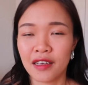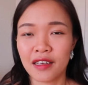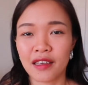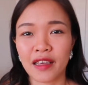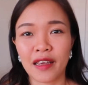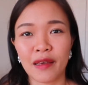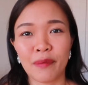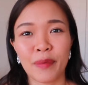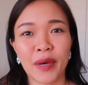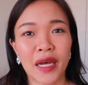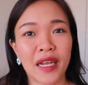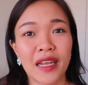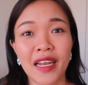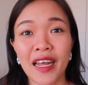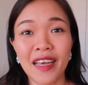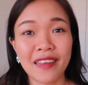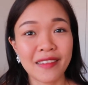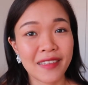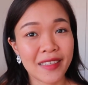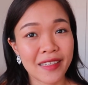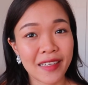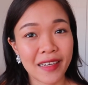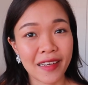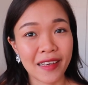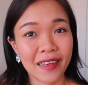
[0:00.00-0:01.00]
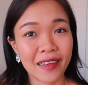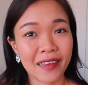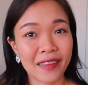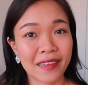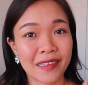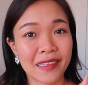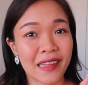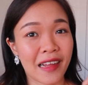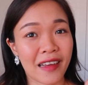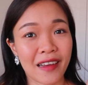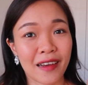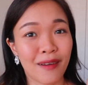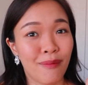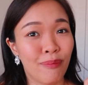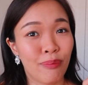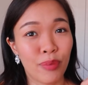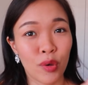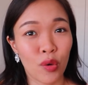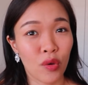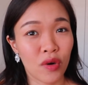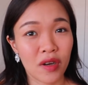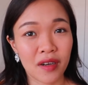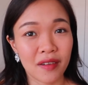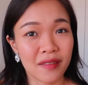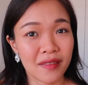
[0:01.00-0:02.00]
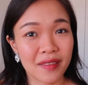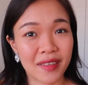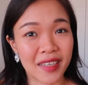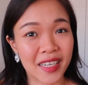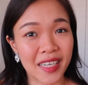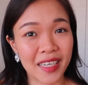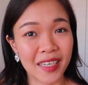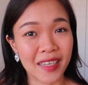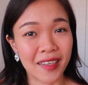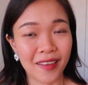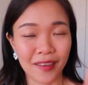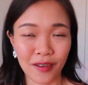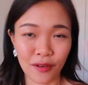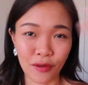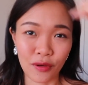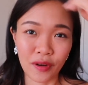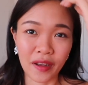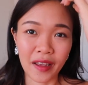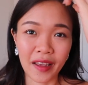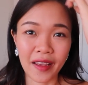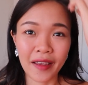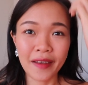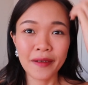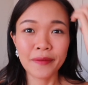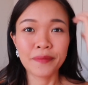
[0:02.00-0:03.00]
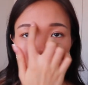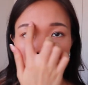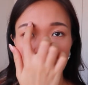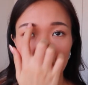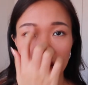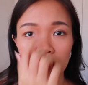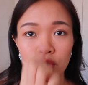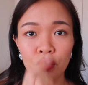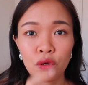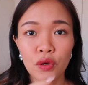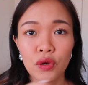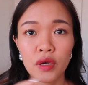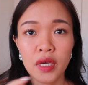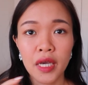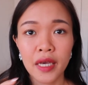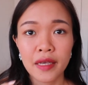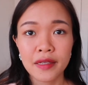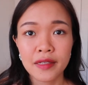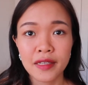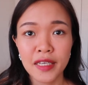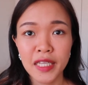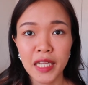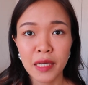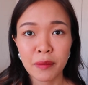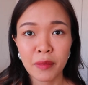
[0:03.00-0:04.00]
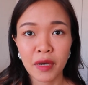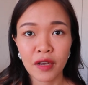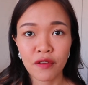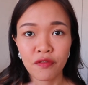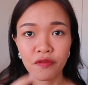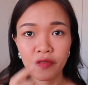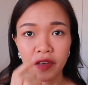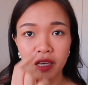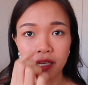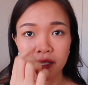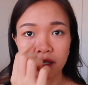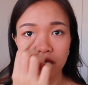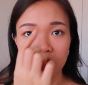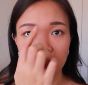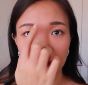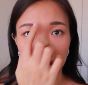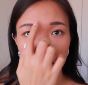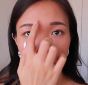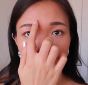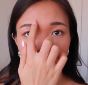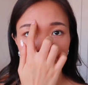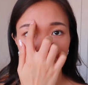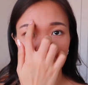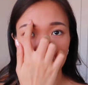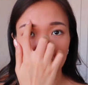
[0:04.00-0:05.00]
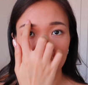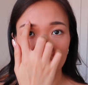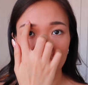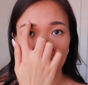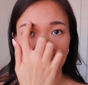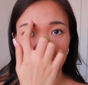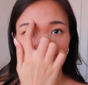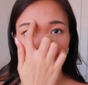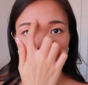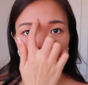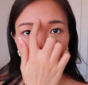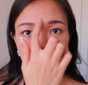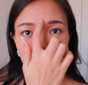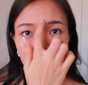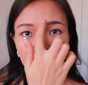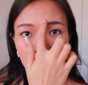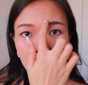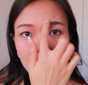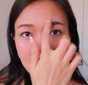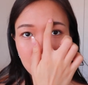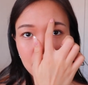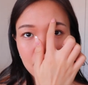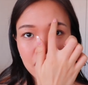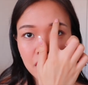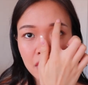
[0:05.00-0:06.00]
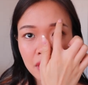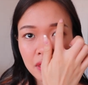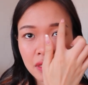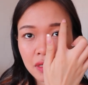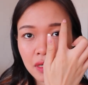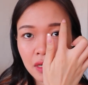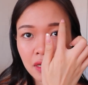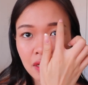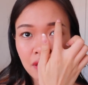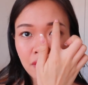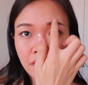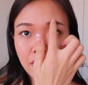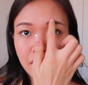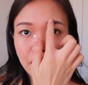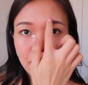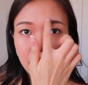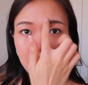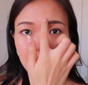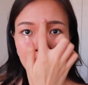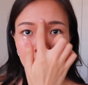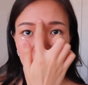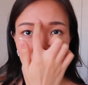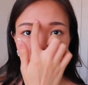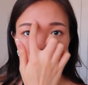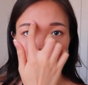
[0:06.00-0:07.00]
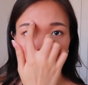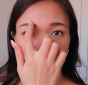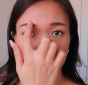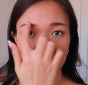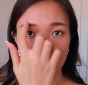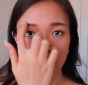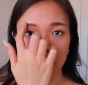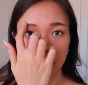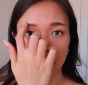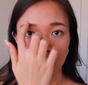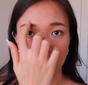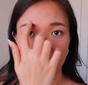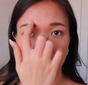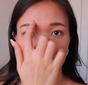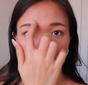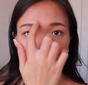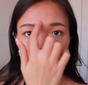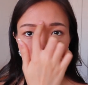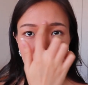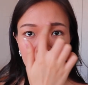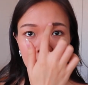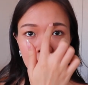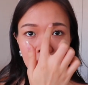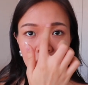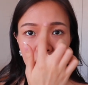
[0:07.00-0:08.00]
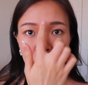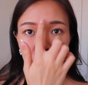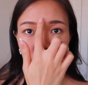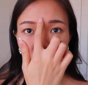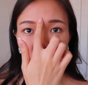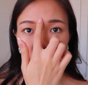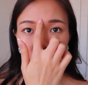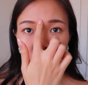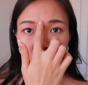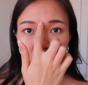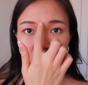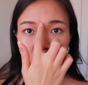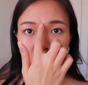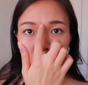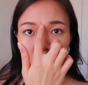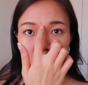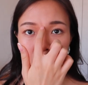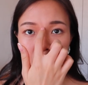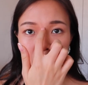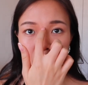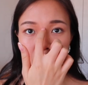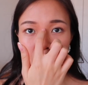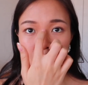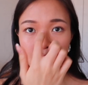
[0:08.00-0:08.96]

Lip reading: Okay, but let's say it's like a broken T, okay? So you can see that my face is protruding about this area and here.